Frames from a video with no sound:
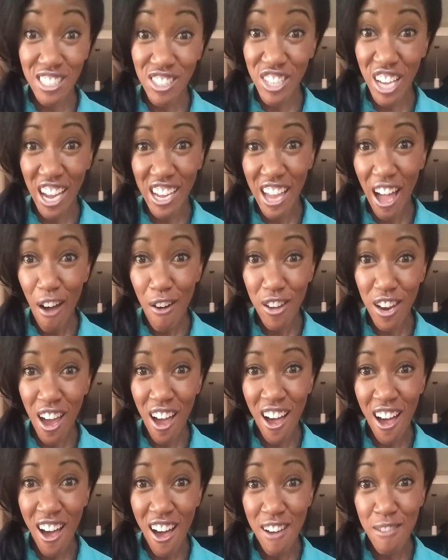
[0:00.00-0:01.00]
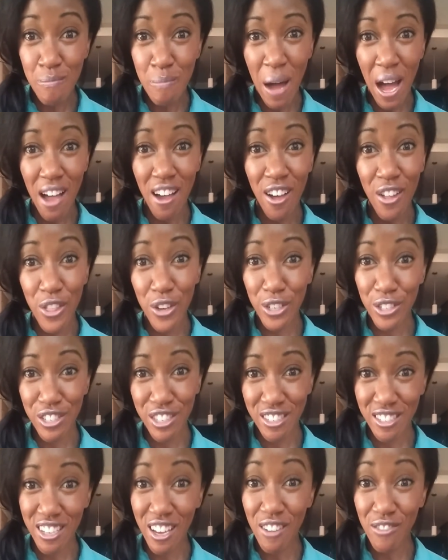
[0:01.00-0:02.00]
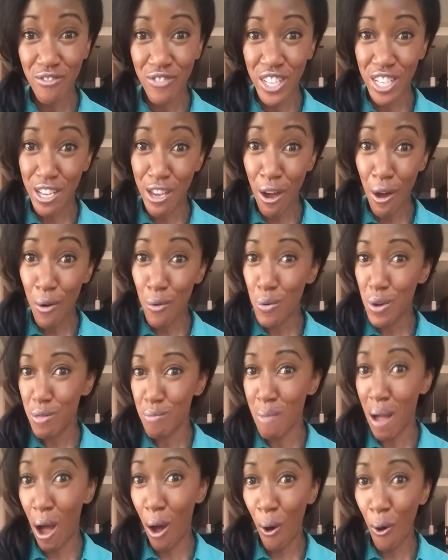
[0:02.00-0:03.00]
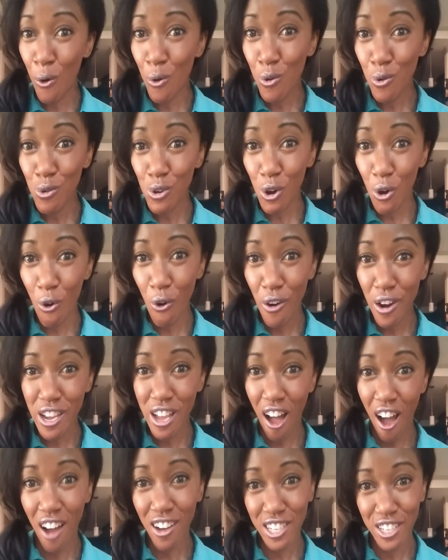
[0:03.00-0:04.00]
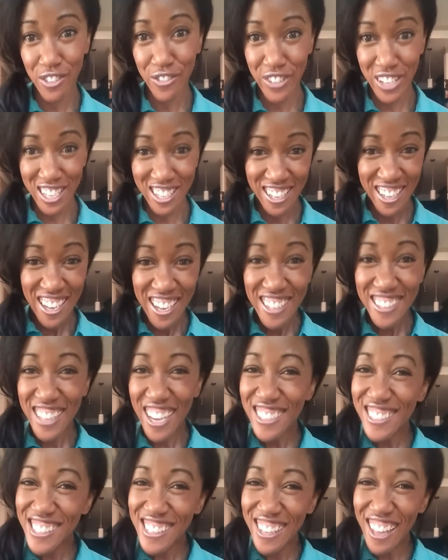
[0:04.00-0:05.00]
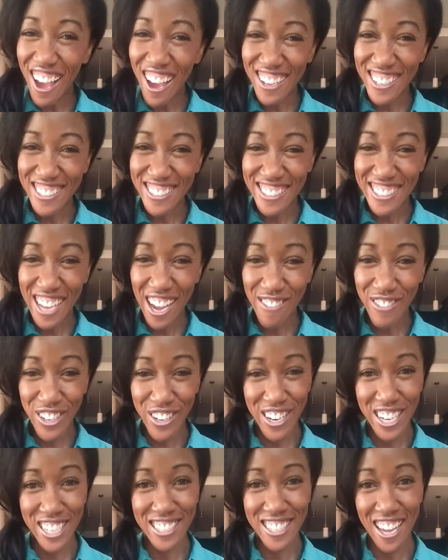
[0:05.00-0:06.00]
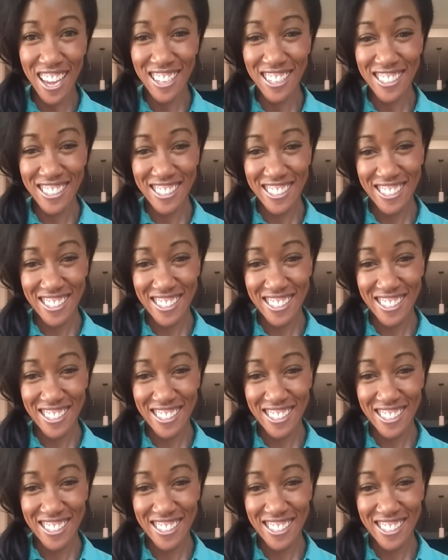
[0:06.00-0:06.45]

to check out my other stunt video with my own choreography. Thanks a lot. Have a great day.